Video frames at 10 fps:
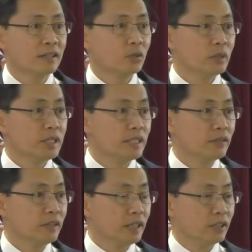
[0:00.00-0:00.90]
Too easy
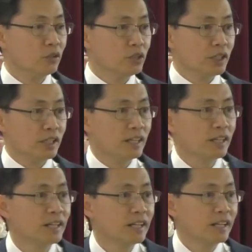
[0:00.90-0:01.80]
already. Sujin,
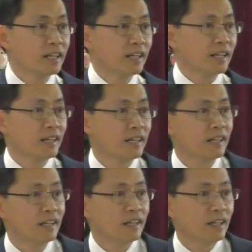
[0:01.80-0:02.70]

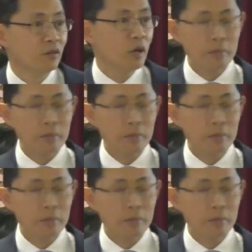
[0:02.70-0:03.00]
why